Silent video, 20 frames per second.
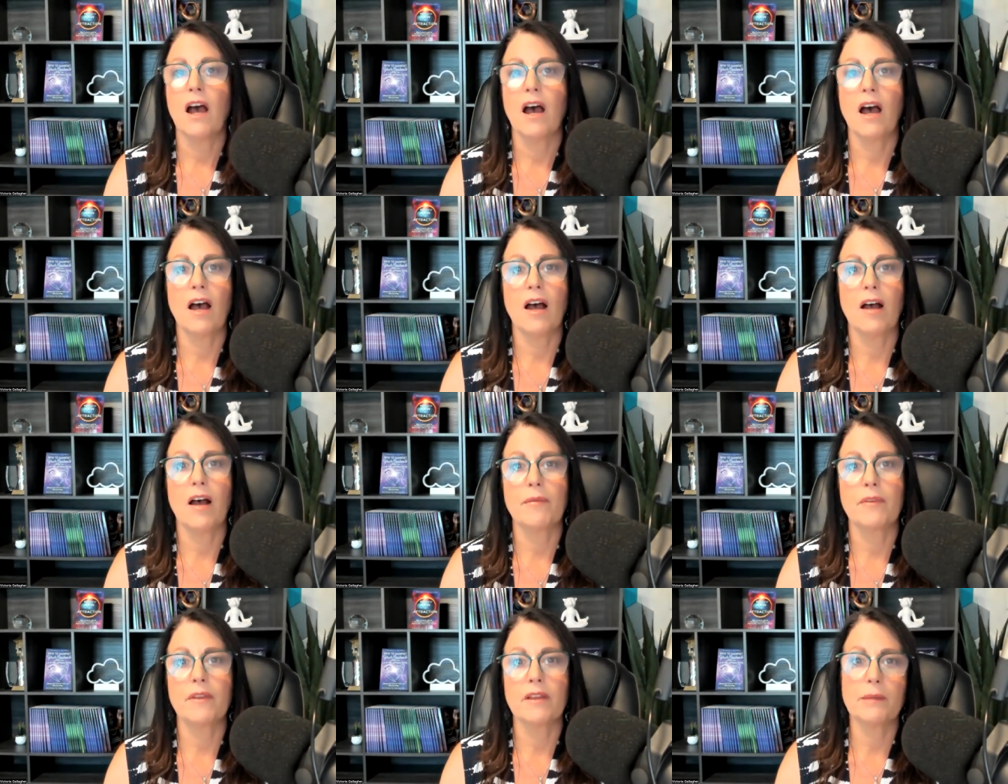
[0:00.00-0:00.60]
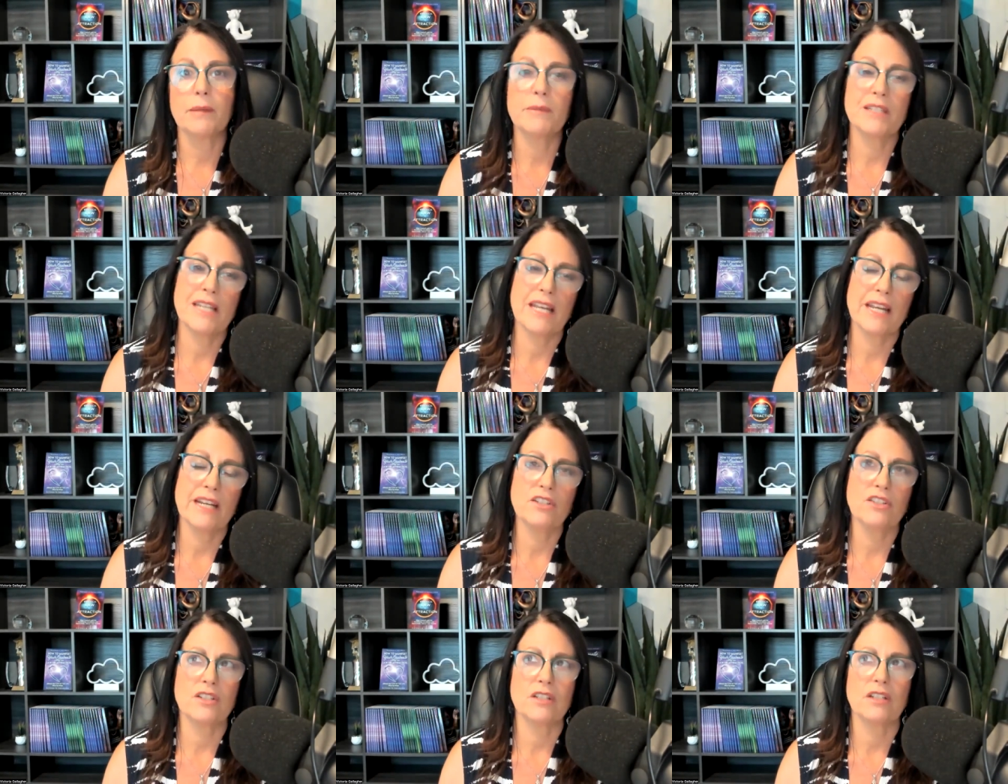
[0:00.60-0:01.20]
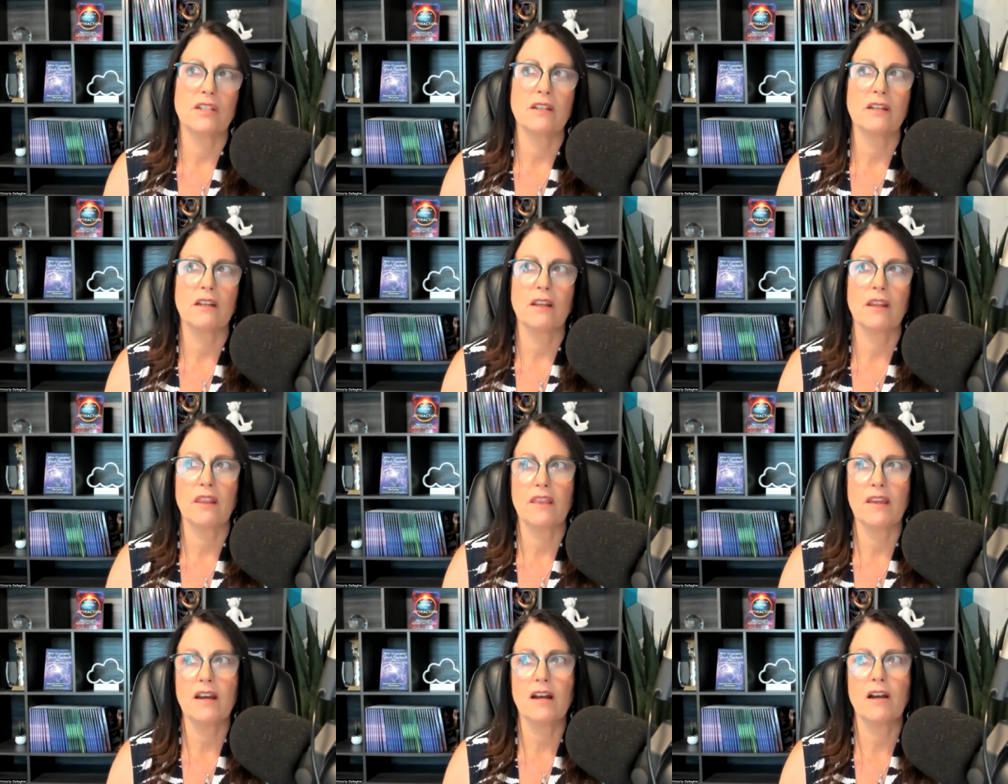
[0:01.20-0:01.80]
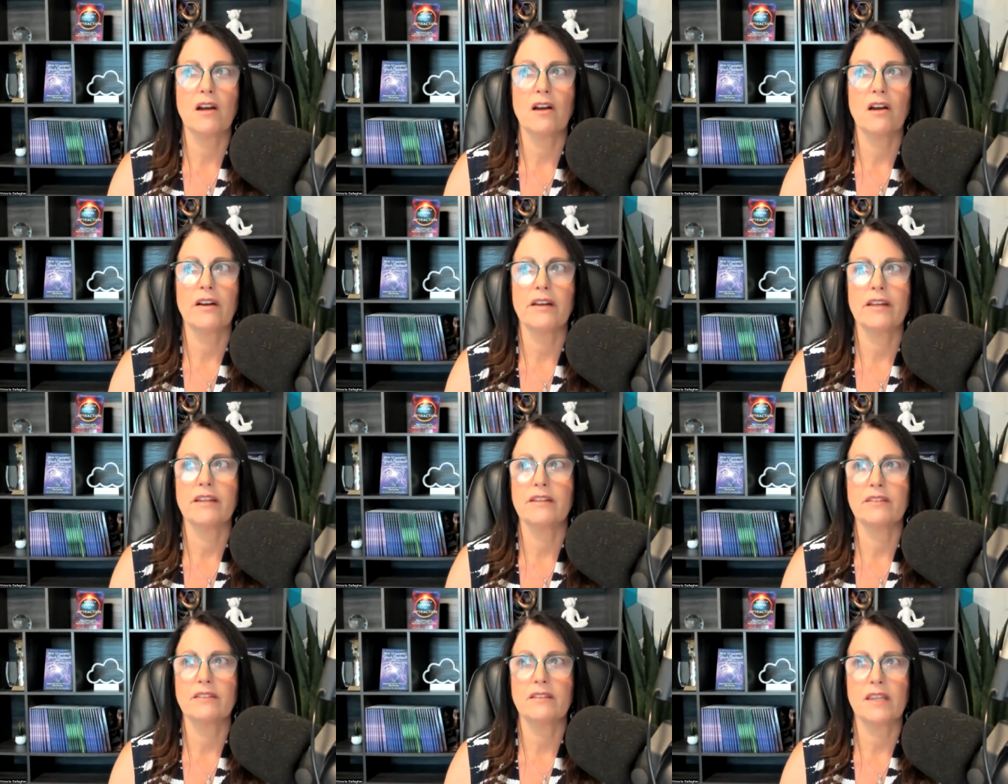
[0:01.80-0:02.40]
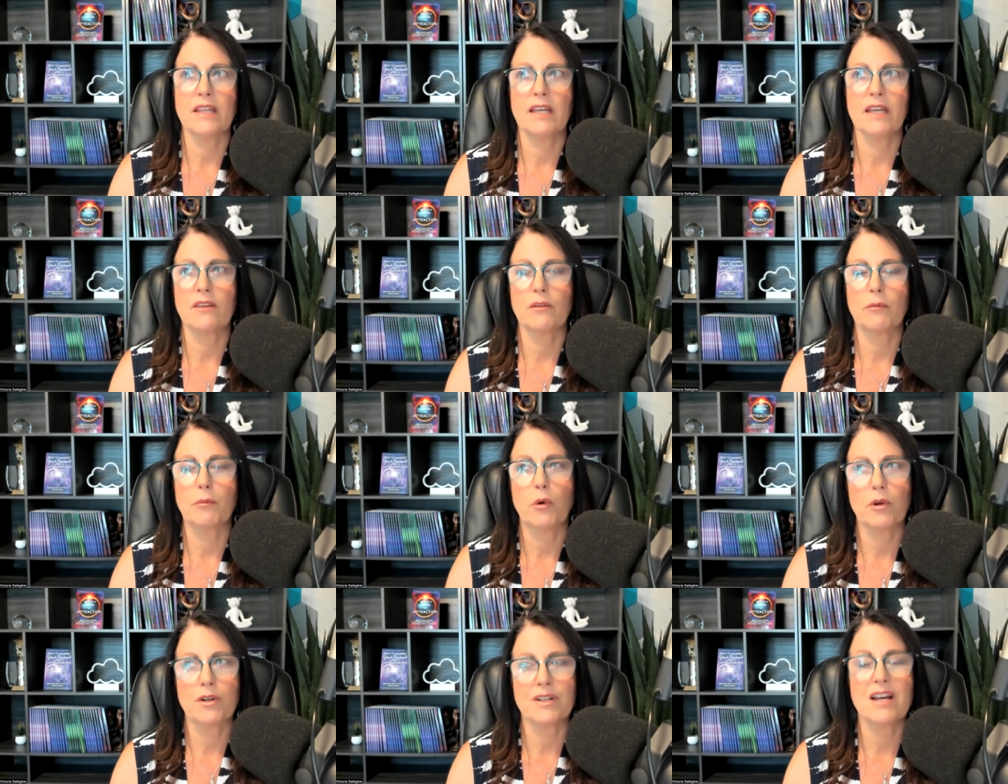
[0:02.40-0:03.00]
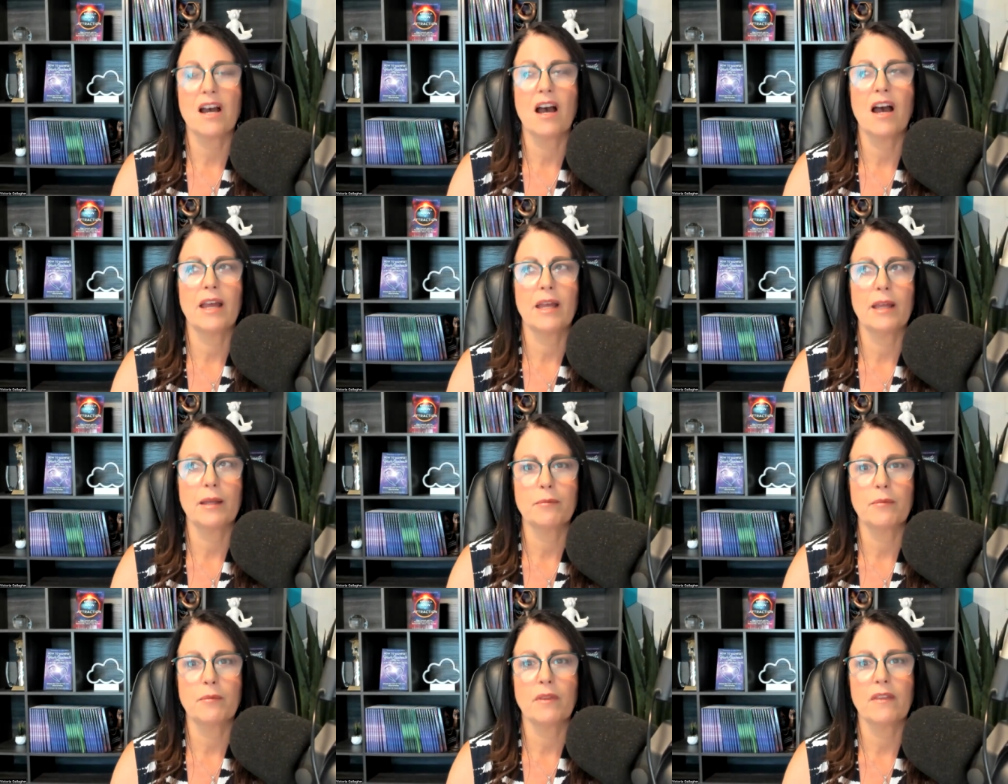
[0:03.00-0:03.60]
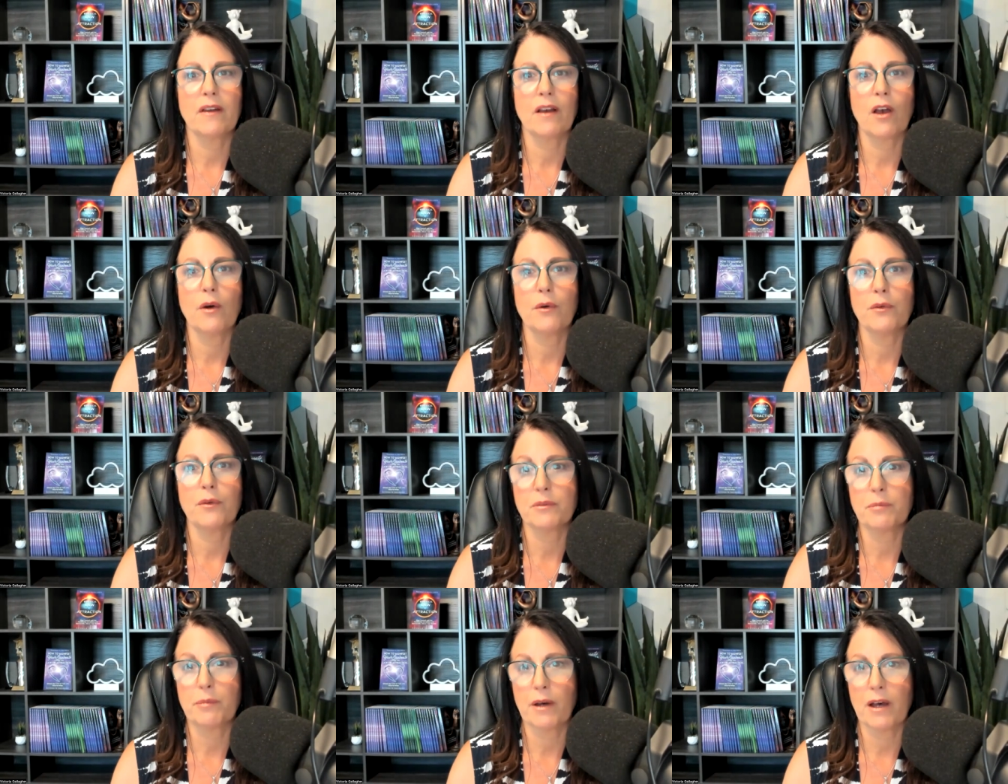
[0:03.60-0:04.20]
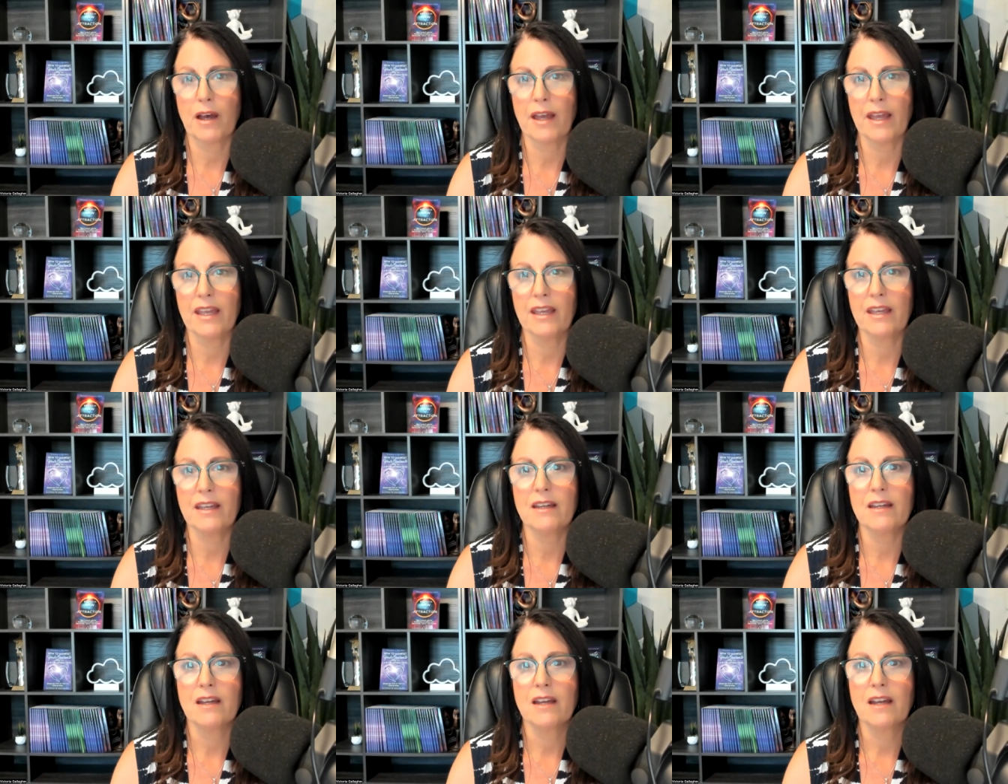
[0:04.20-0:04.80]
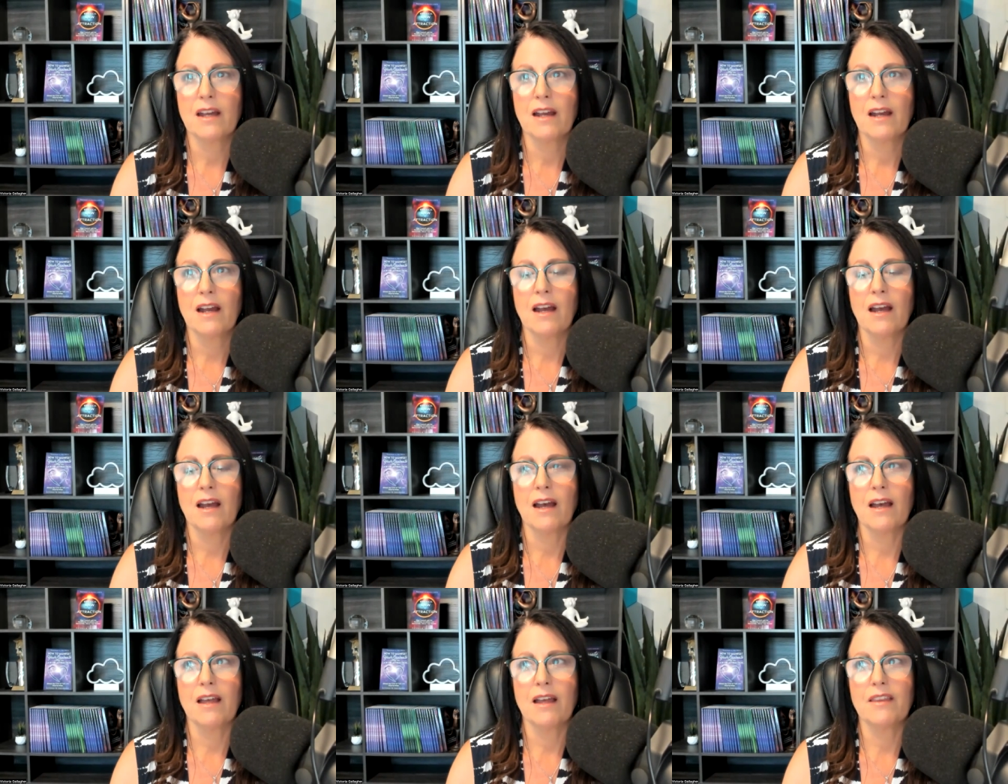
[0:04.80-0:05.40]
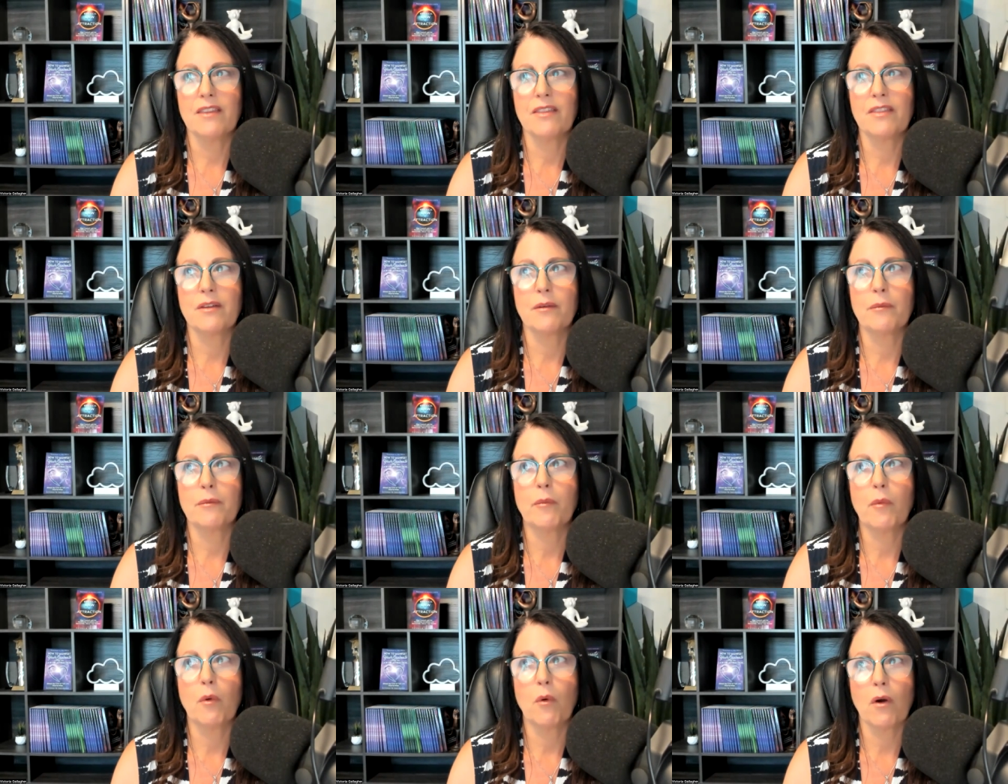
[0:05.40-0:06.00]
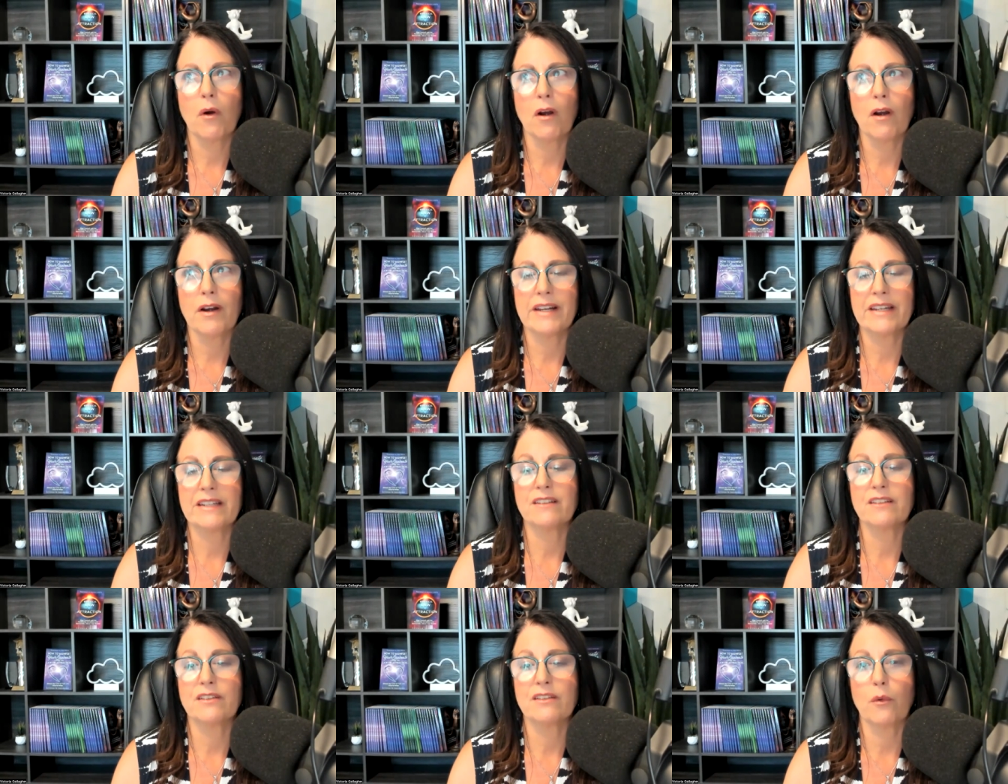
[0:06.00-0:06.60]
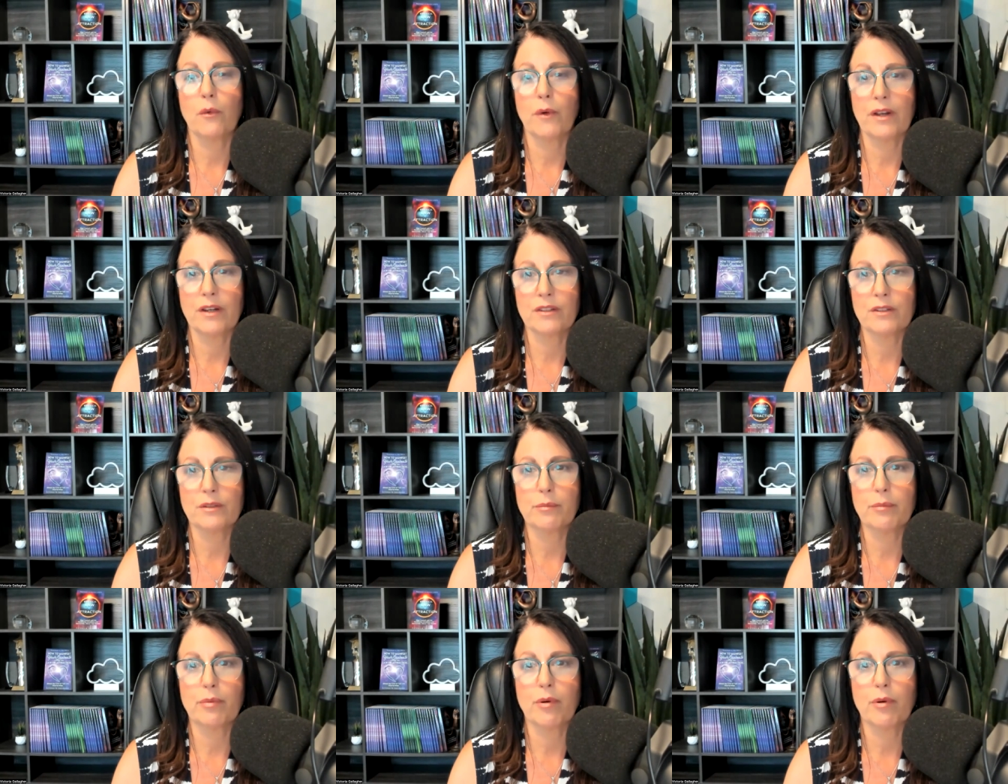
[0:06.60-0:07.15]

um, the limitation there is that the more time that goes by, the more it's going to